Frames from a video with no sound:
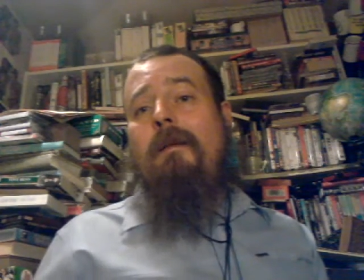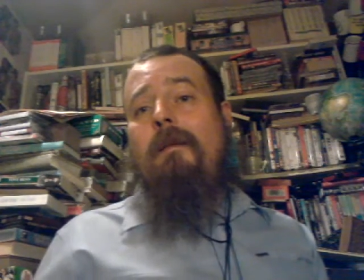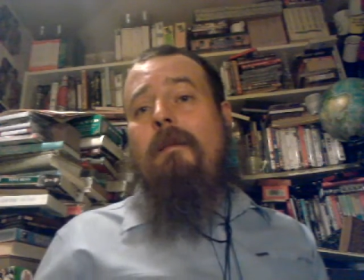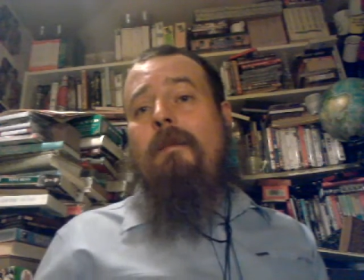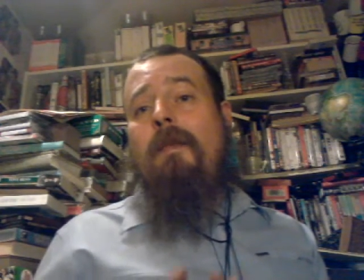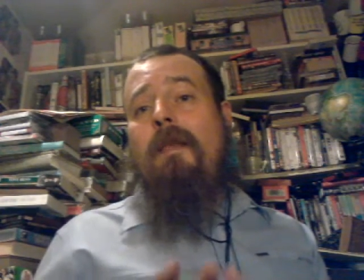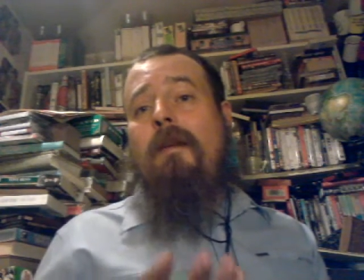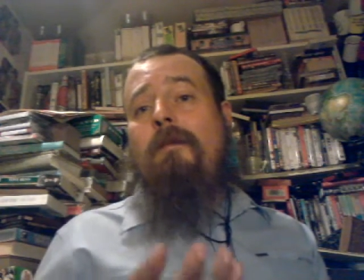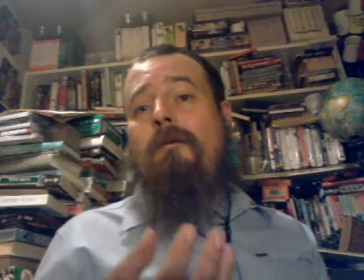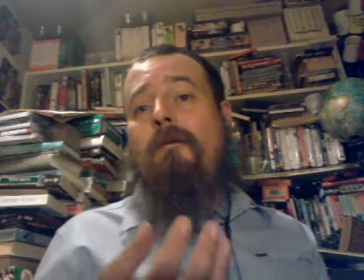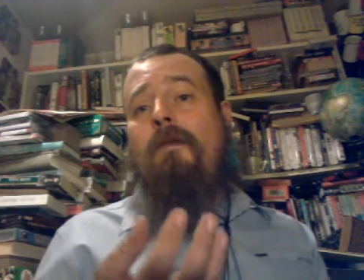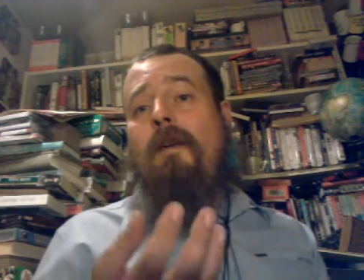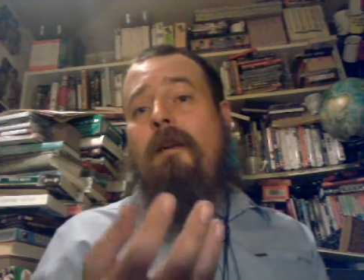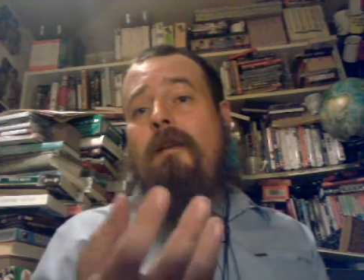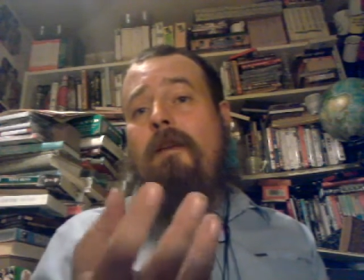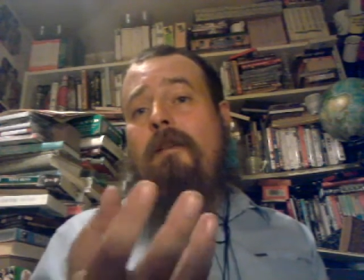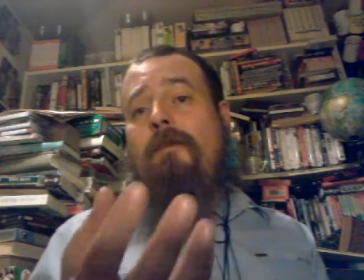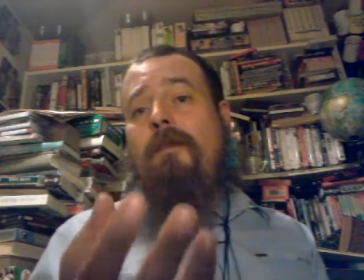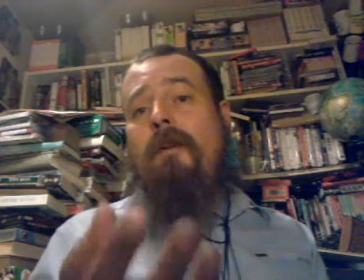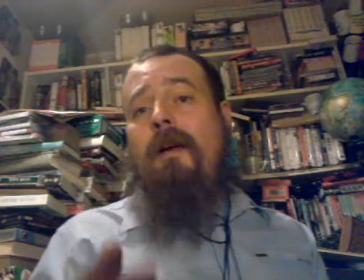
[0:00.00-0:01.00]
a very
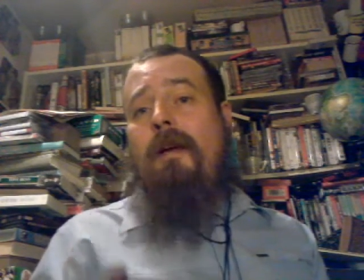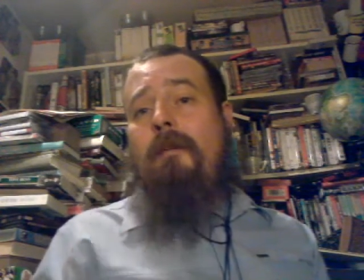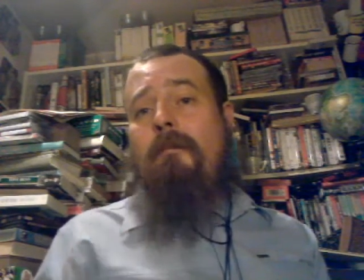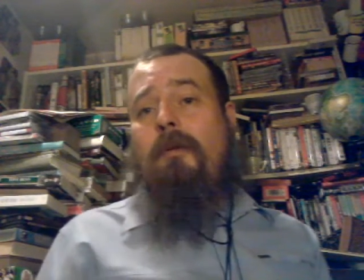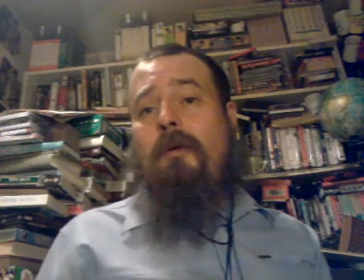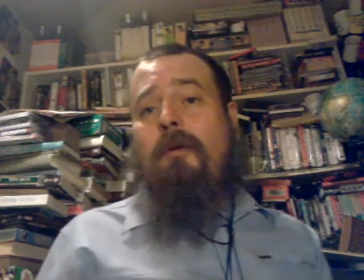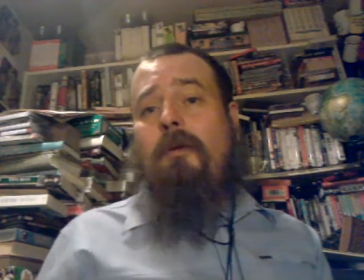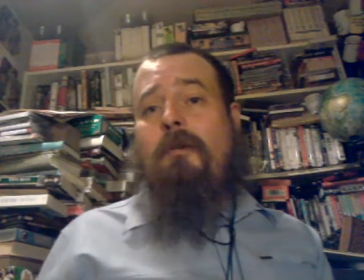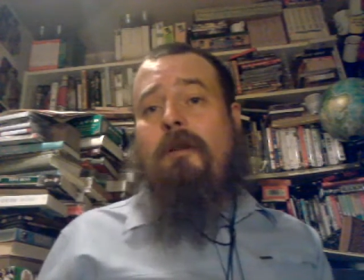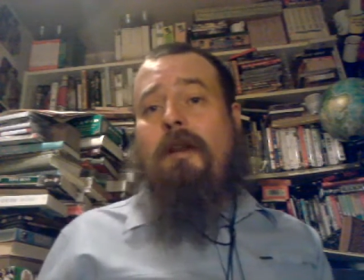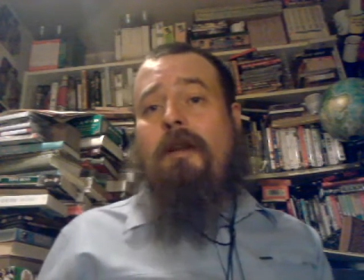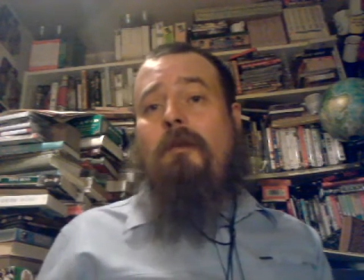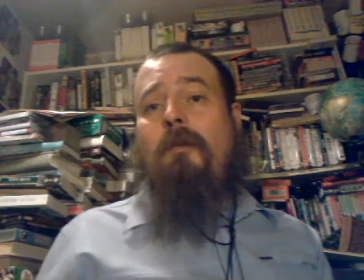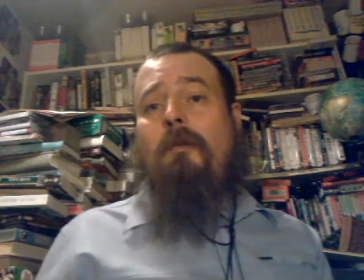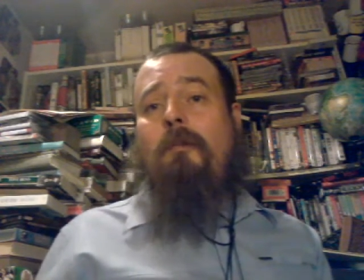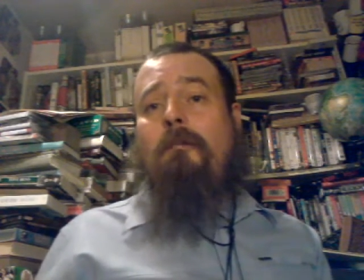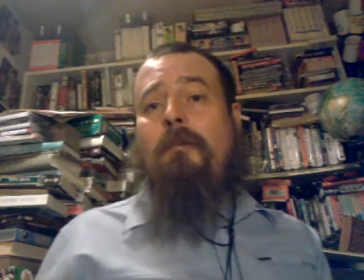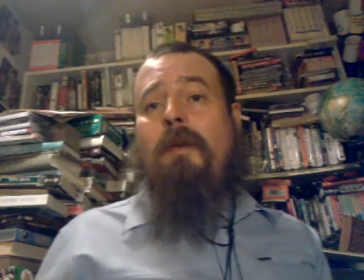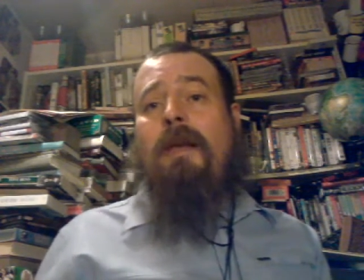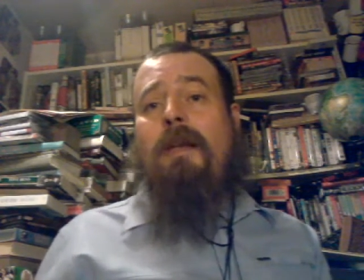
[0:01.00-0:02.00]
fine brewery called
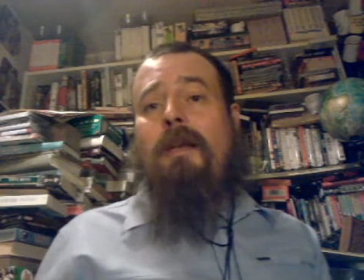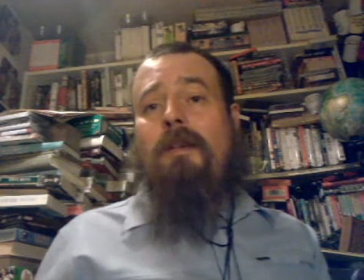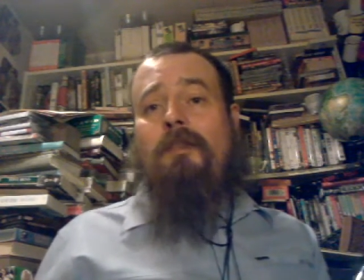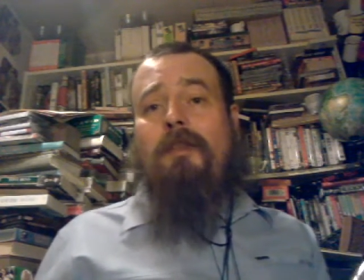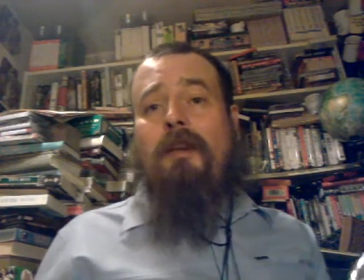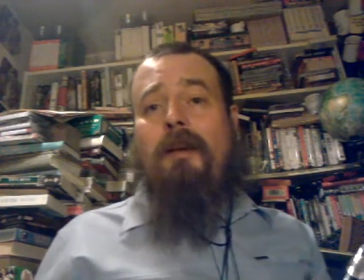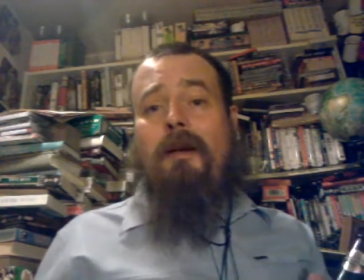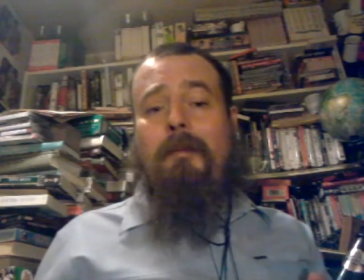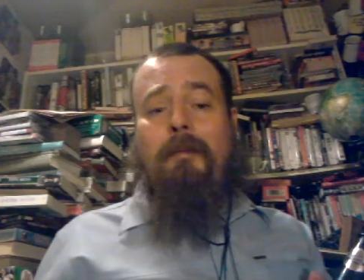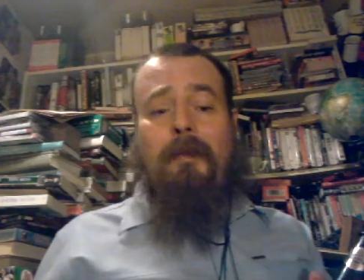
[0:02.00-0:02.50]
Meantime,